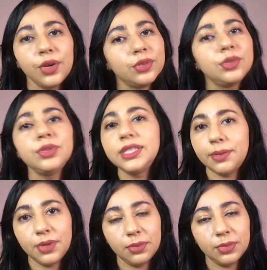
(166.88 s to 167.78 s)
on to step
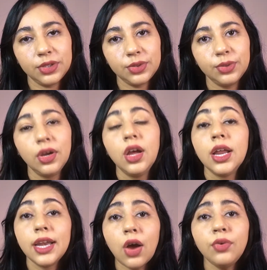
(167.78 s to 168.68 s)
number 2.
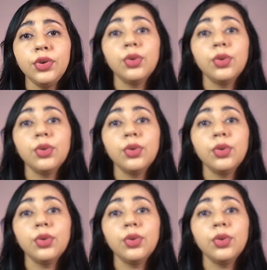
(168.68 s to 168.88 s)
Now you